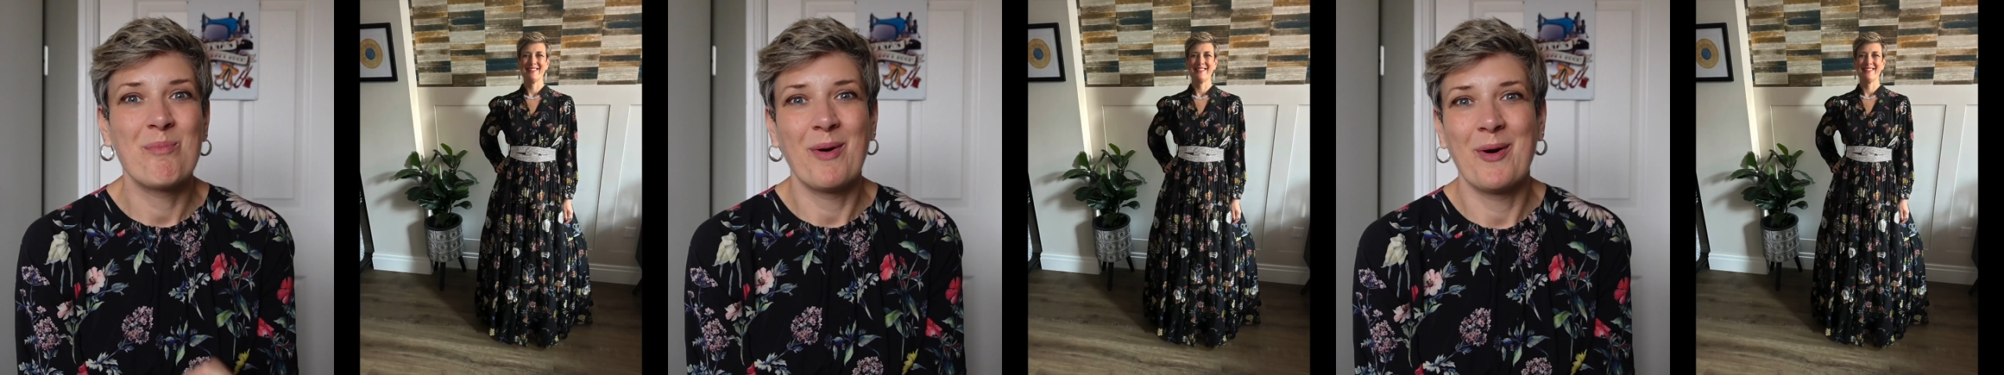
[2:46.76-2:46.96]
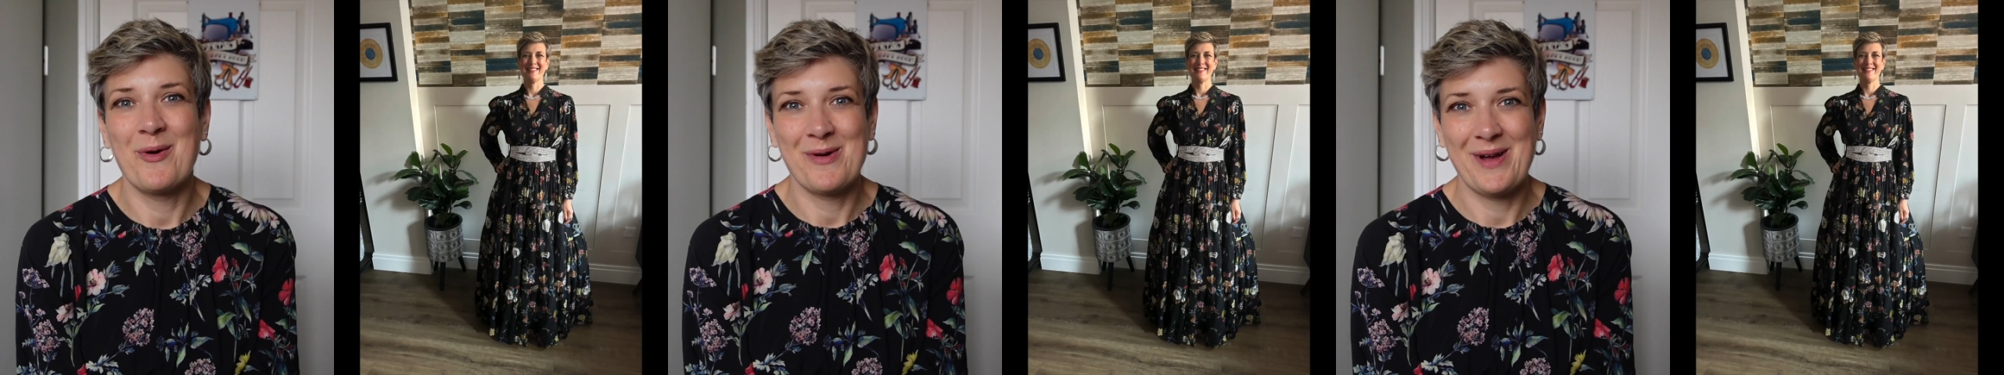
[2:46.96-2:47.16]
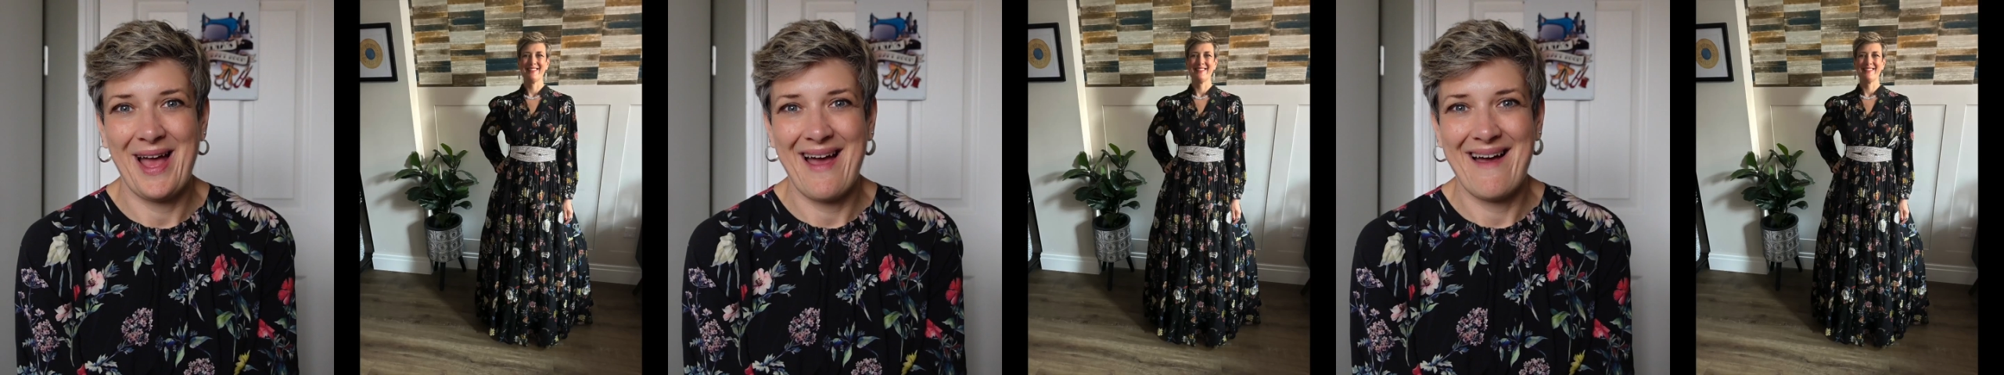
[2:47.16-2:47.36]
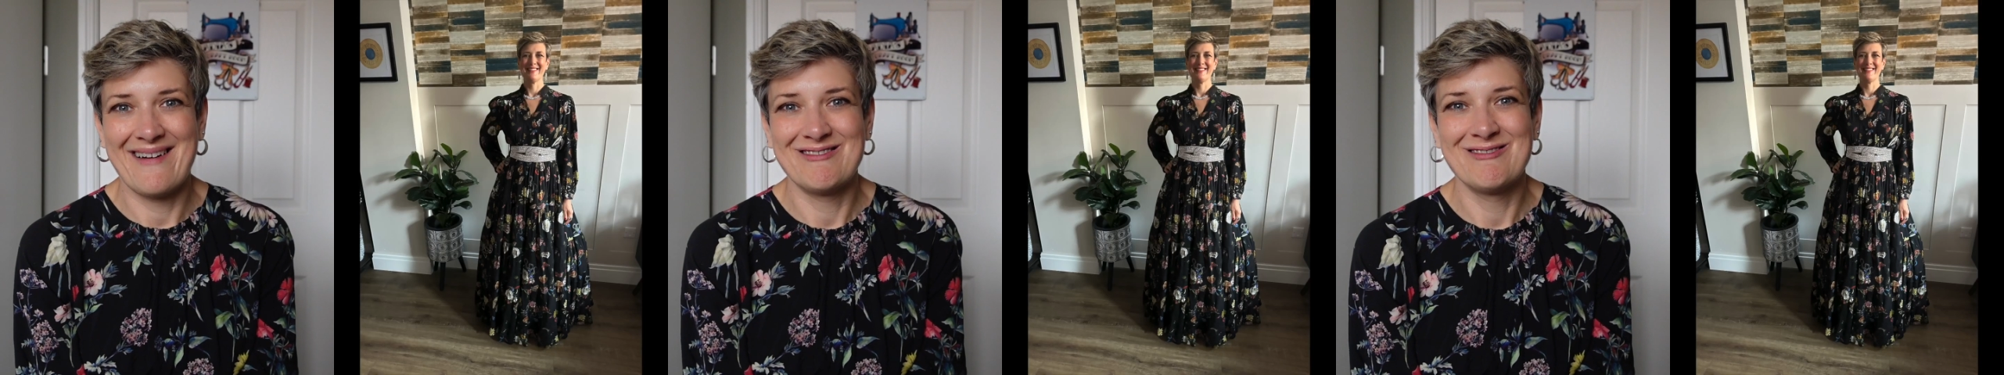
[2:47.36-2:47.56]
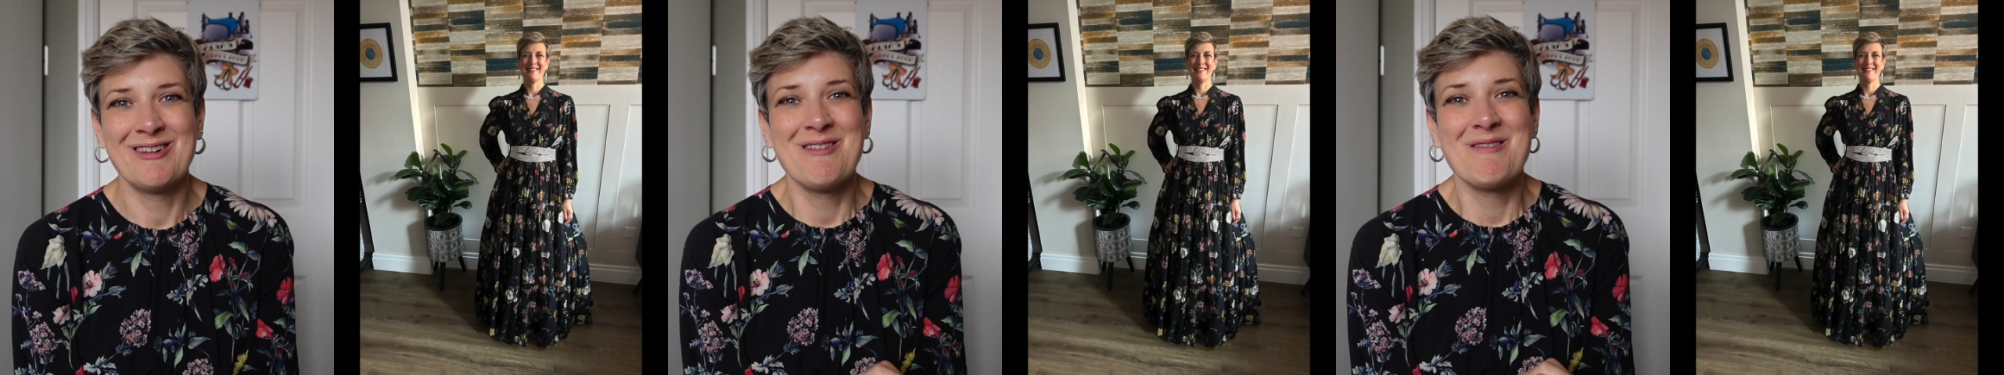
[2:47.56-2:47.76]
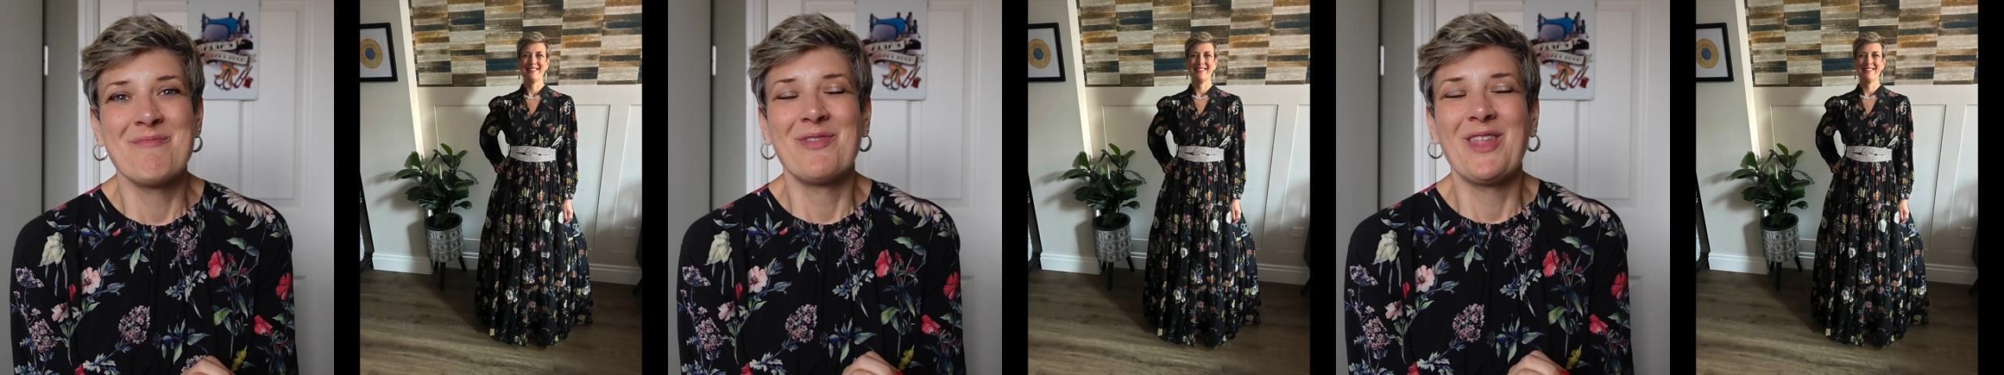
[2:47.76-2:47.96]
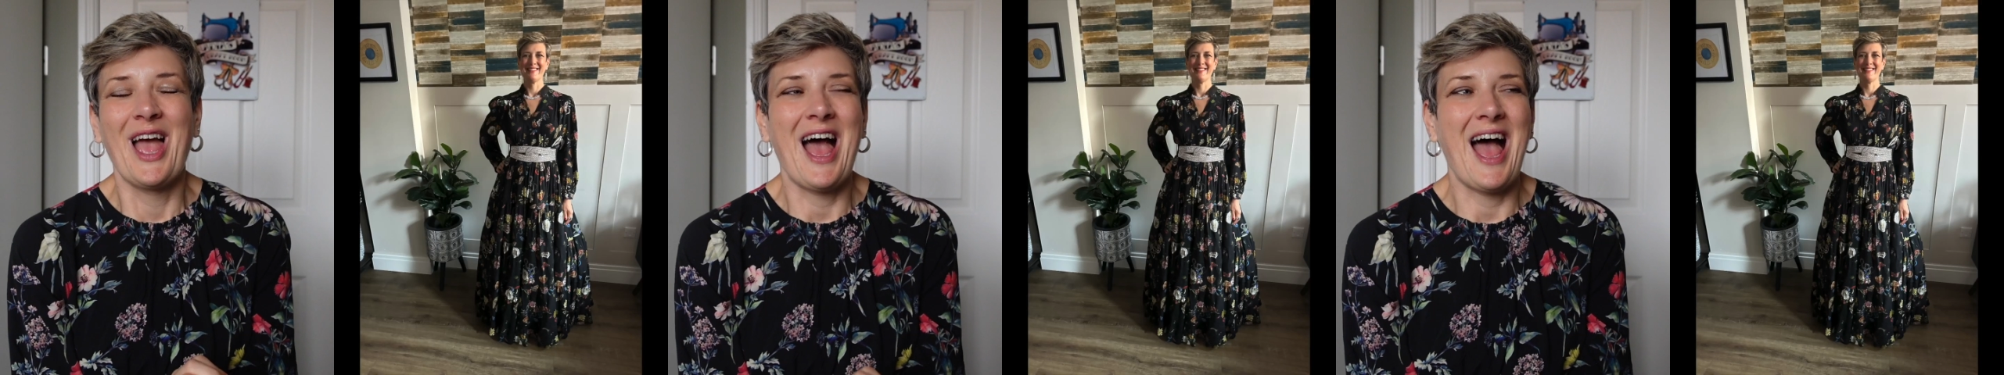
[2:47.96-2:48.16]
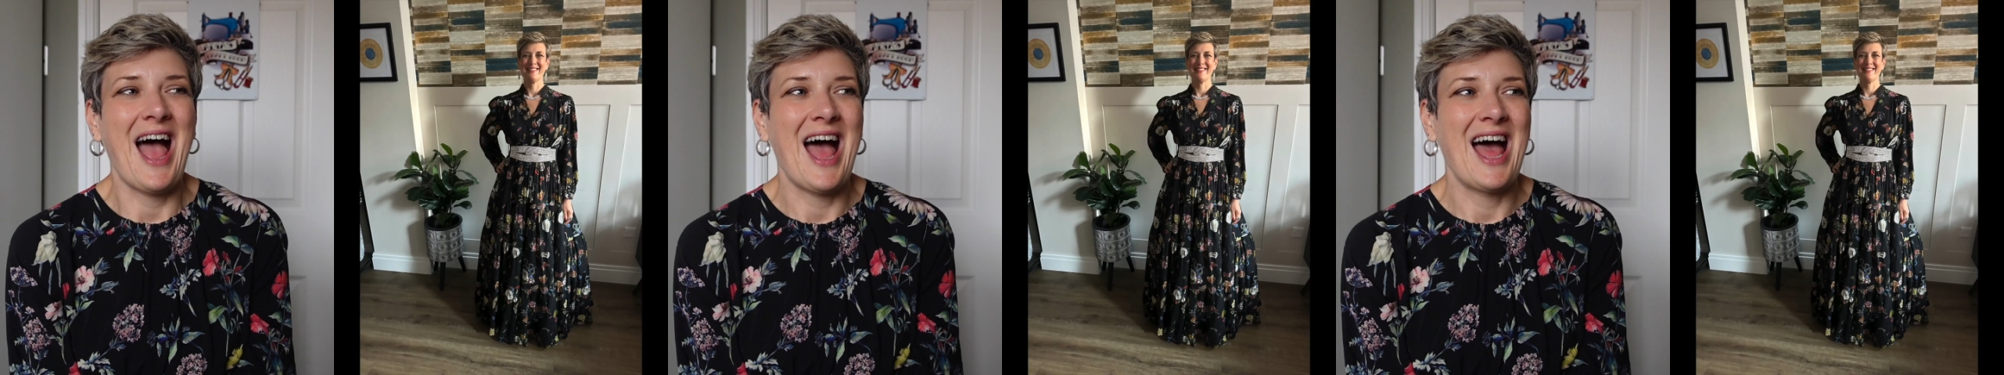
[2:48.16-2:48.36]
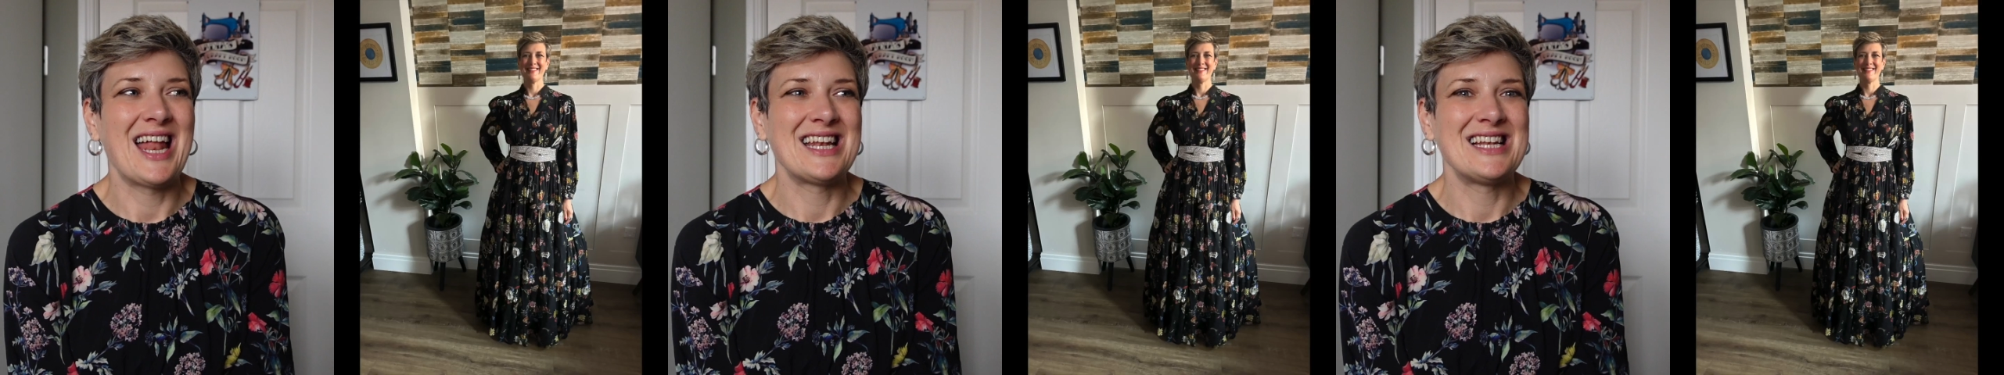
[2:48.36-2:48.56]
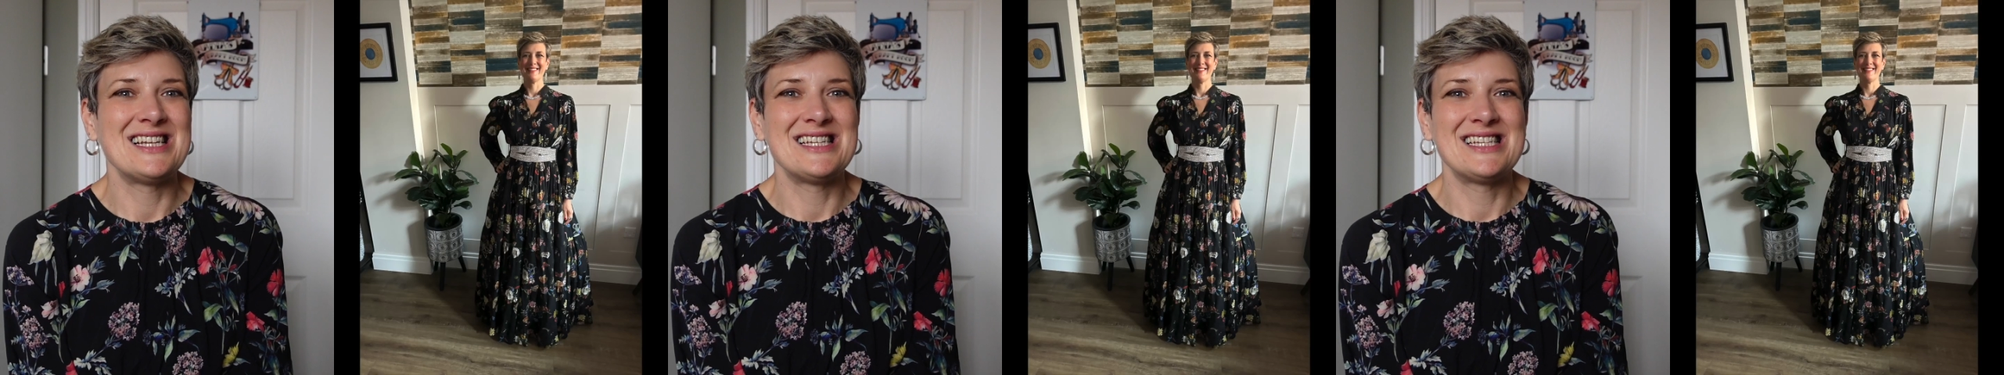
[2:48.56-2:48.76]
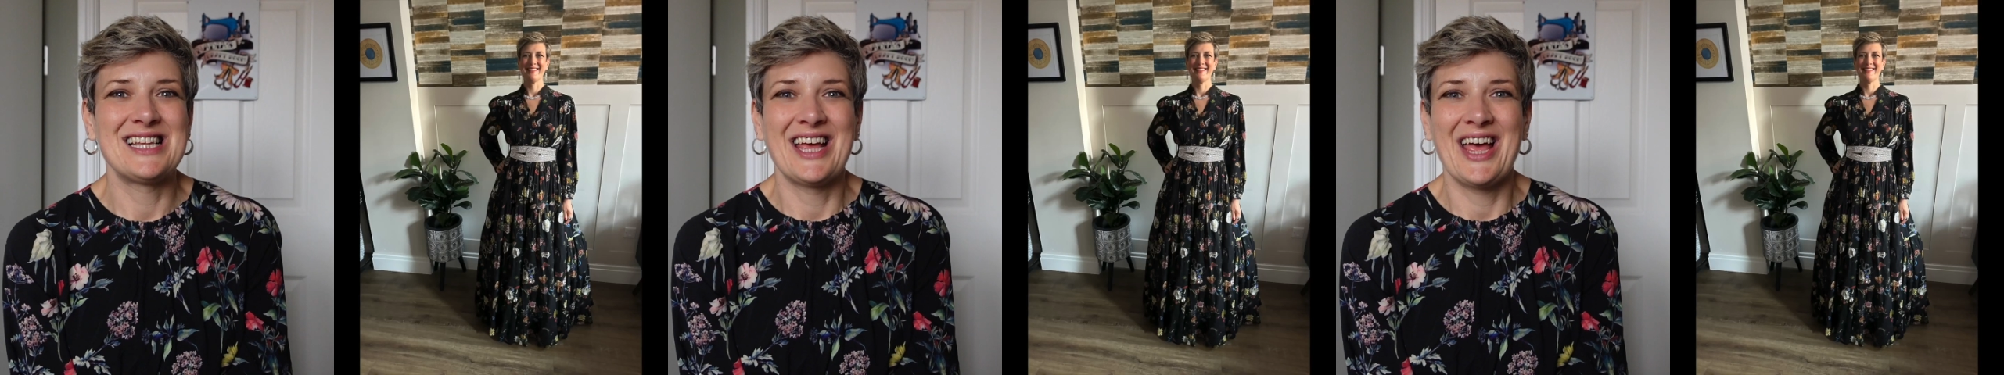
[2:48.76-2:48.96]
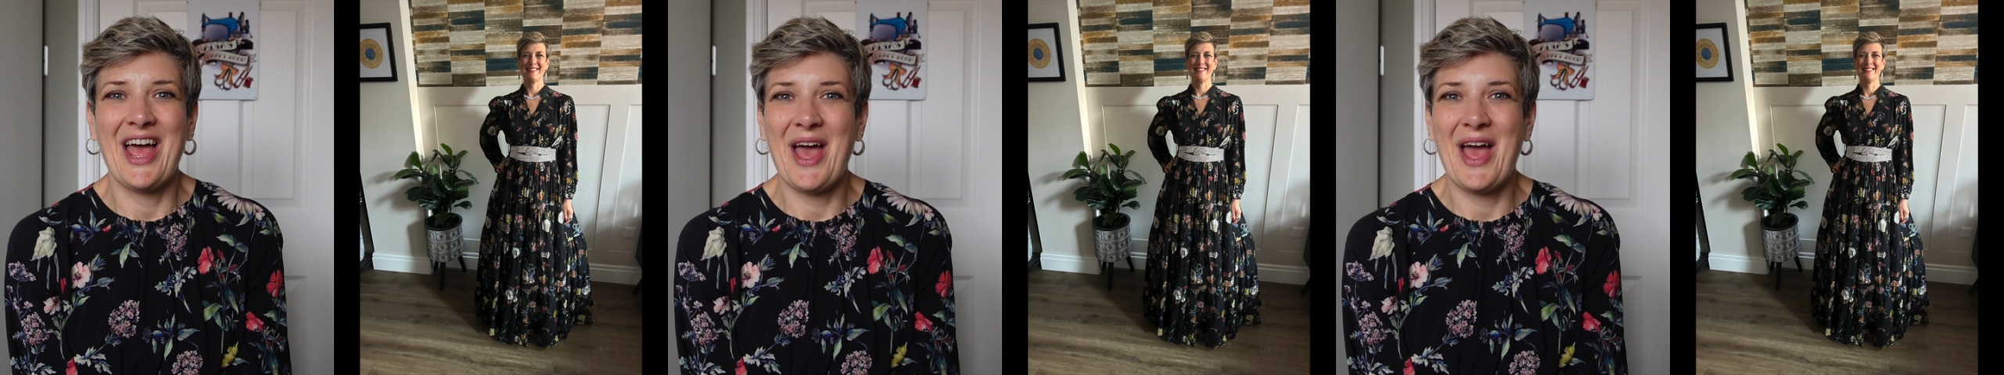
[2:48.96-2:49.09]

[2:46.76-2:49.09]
ball gown. And